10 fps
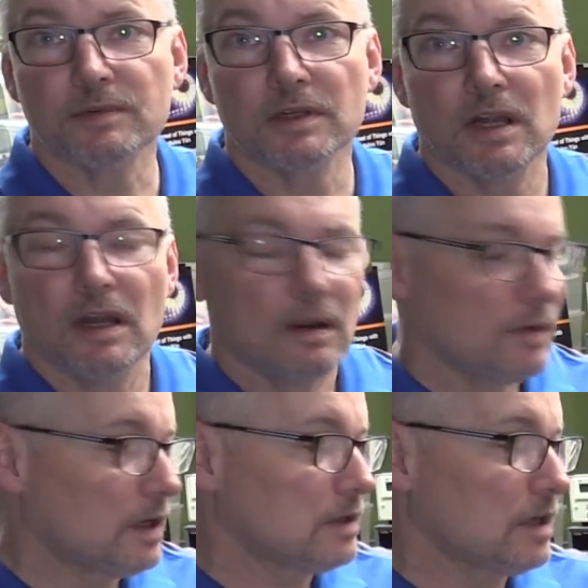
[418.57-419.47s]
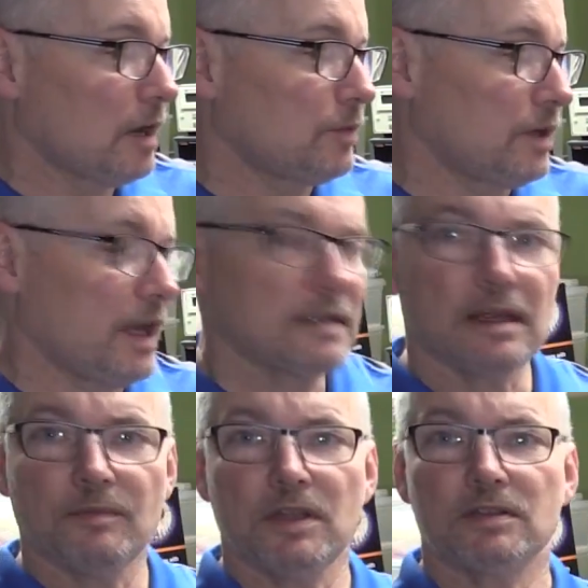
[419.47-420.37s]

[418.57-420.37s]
But when I was up at SNB